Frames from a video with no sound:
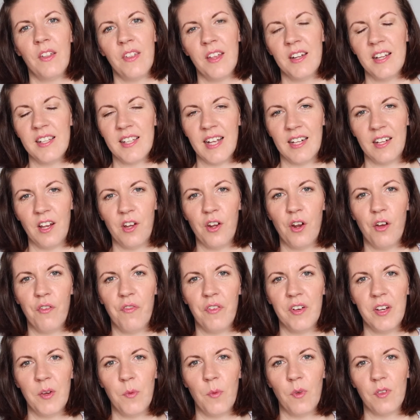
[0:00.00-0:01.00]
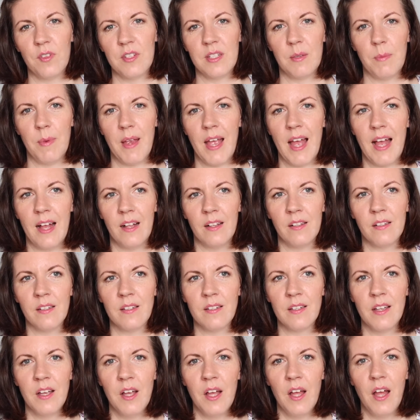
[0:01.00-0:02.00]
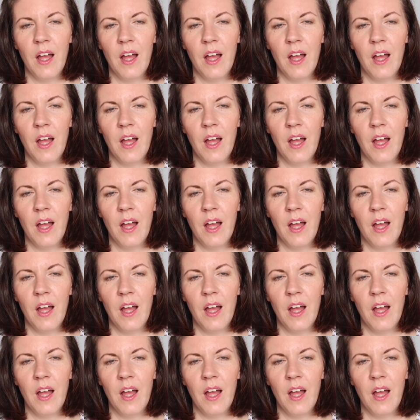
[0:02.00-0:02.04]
and then he's had enough and he wants to be held.